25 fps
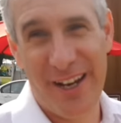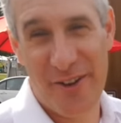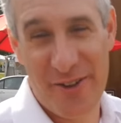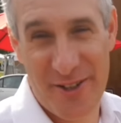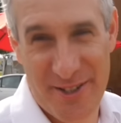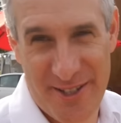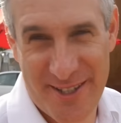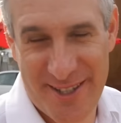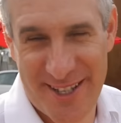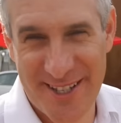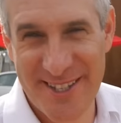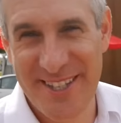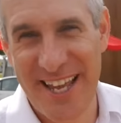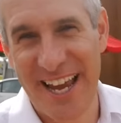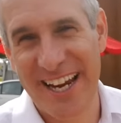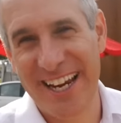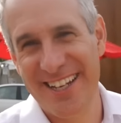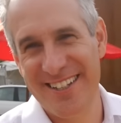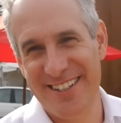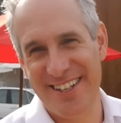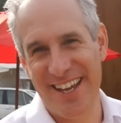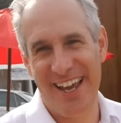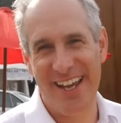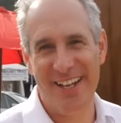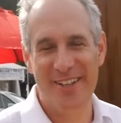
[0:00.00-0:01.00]
here, this is the
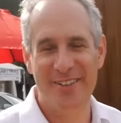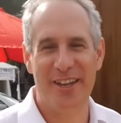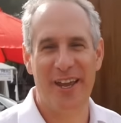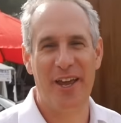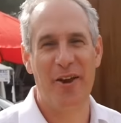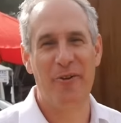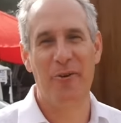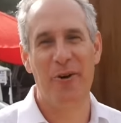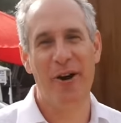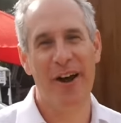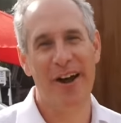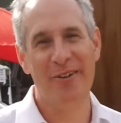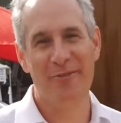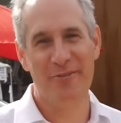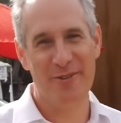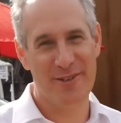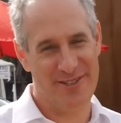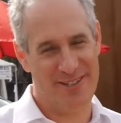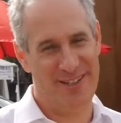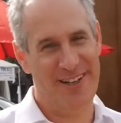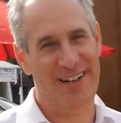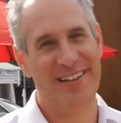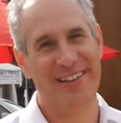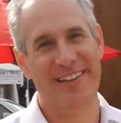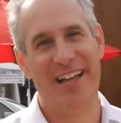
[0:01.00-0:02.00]
second day. Day one
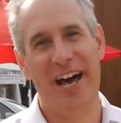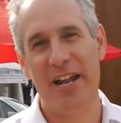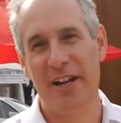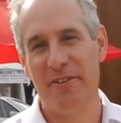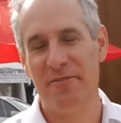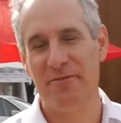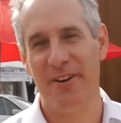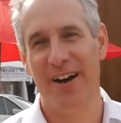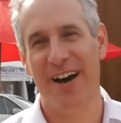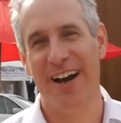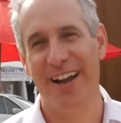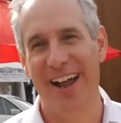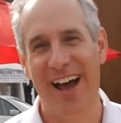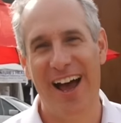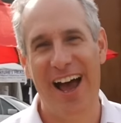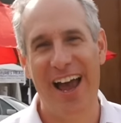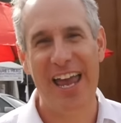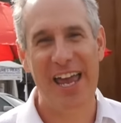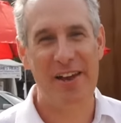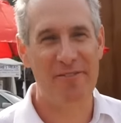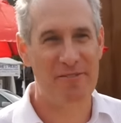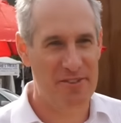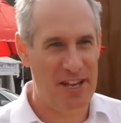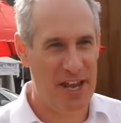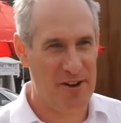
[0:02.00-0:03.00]
was a lot of fun.
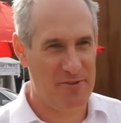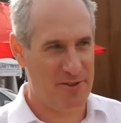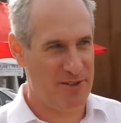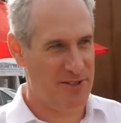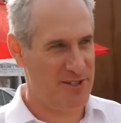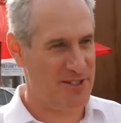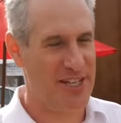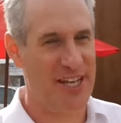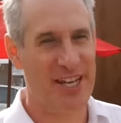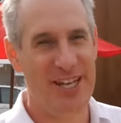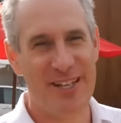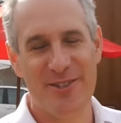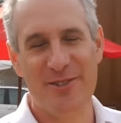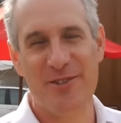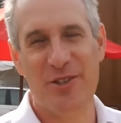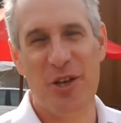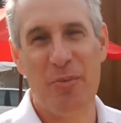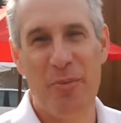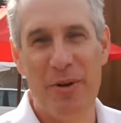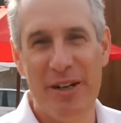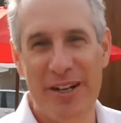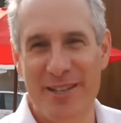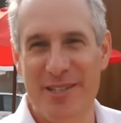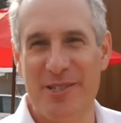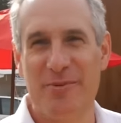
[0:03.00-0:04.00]
I have never seen
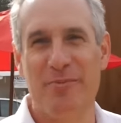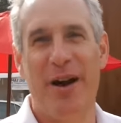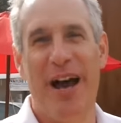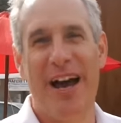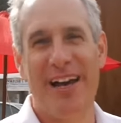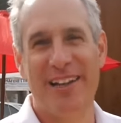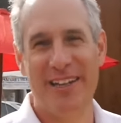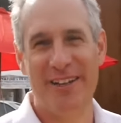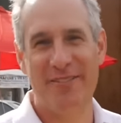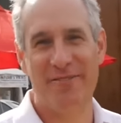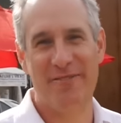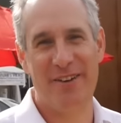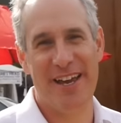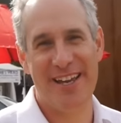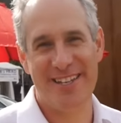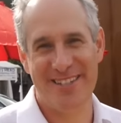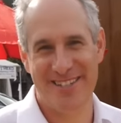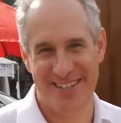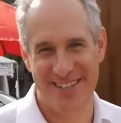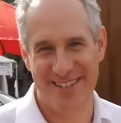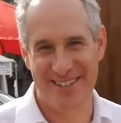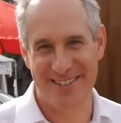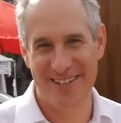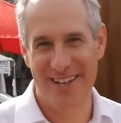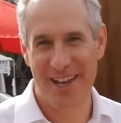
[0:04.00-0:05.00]
so many smiling
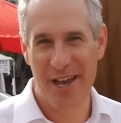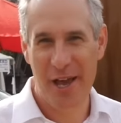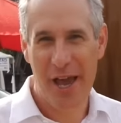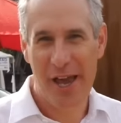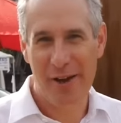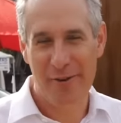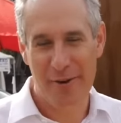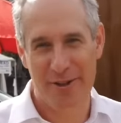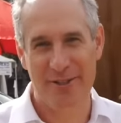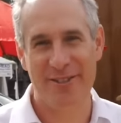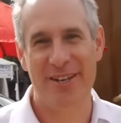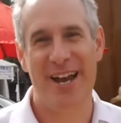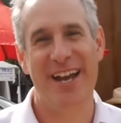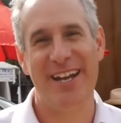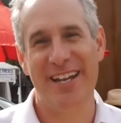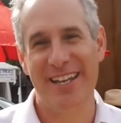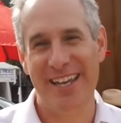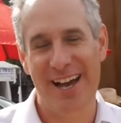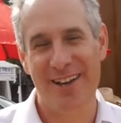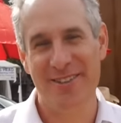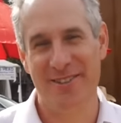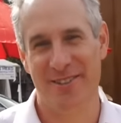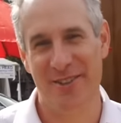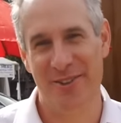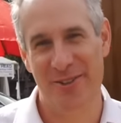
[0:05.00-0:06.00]
faces with
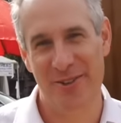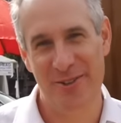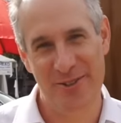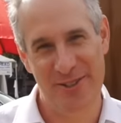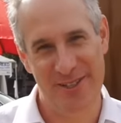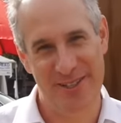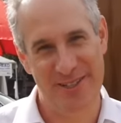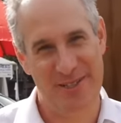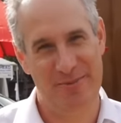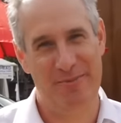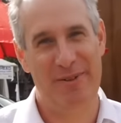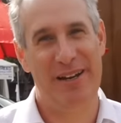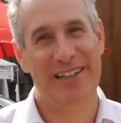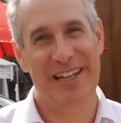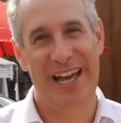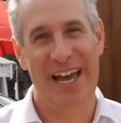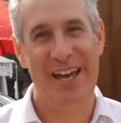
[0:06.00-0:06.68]
tiny house enthusiasts in my